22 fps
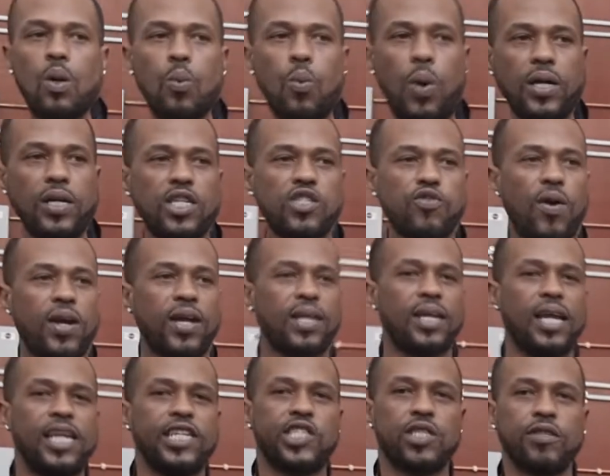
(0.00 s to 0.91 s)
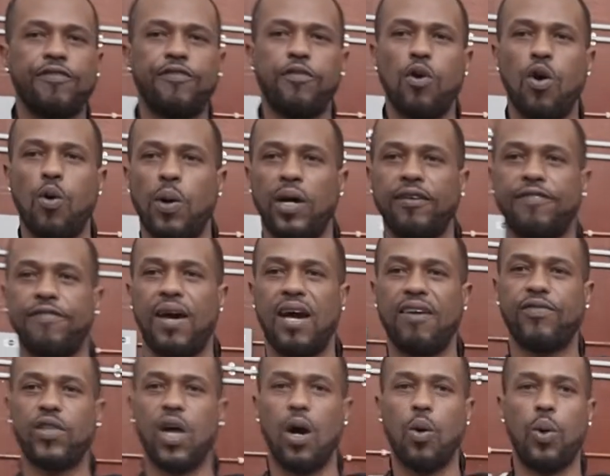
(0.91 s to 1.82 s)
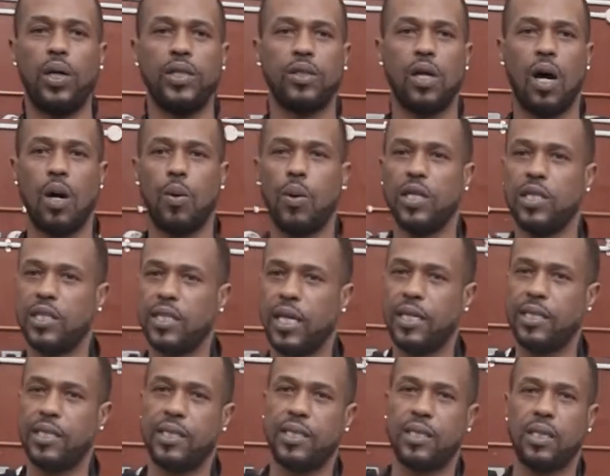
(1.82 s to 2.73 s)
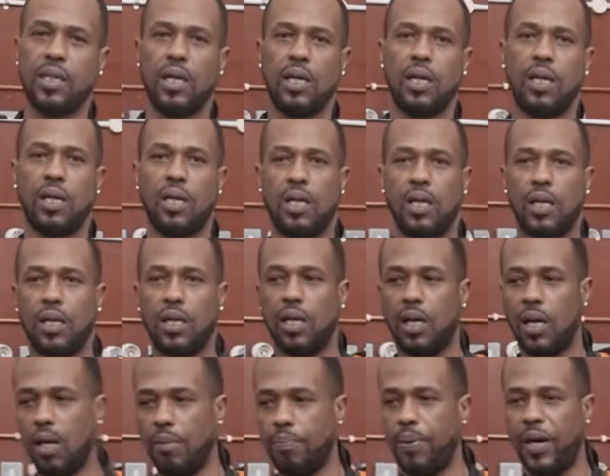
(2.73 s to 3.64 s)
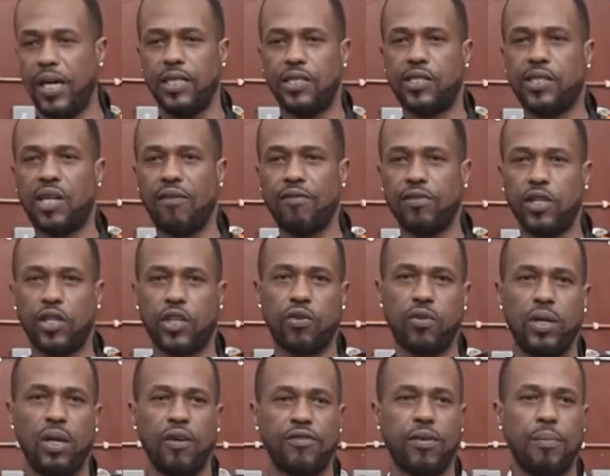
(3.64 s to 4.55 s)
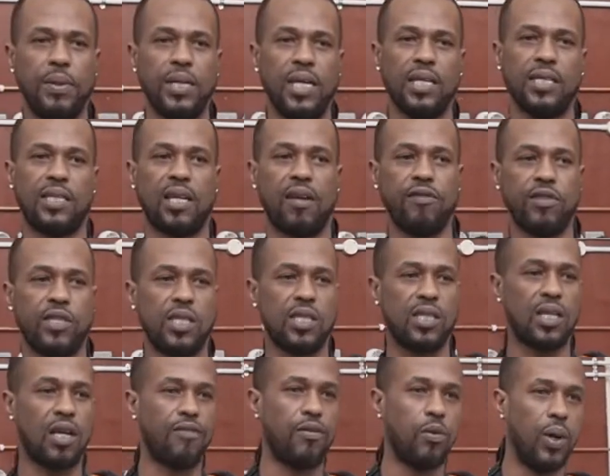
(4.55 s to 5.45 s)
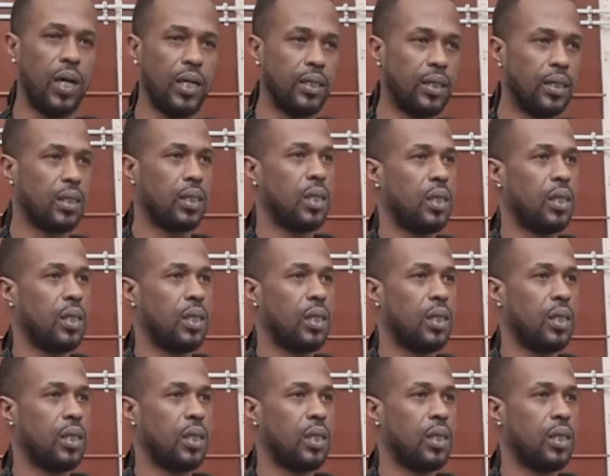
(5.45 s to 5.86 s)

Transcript: What does regulation 415.1.1 says on page 73 of the BS 7671?